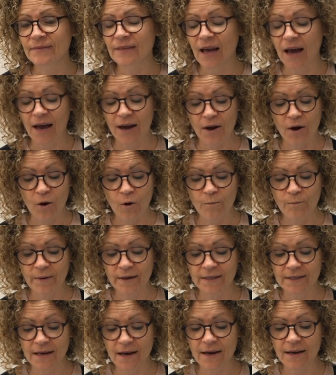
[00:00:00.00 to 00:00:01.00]
I hope
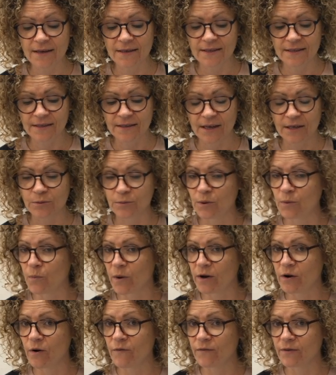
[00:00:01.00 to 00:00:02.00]
it does, because we
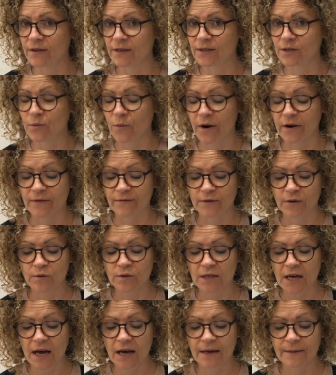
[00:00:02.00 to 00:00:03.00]
went over this quite a few
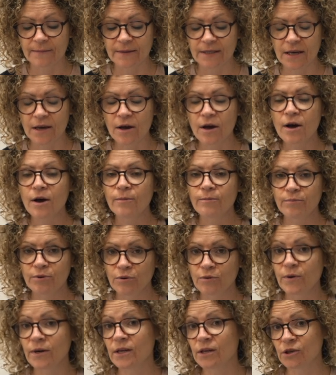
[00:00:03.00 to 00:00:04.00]
times.
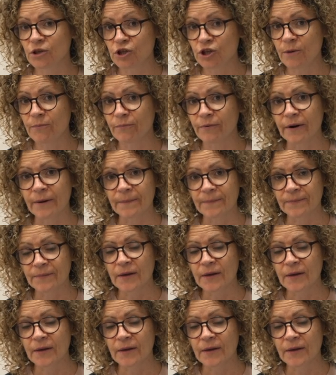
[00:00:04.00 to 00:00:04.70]
Puah and Shiphrah.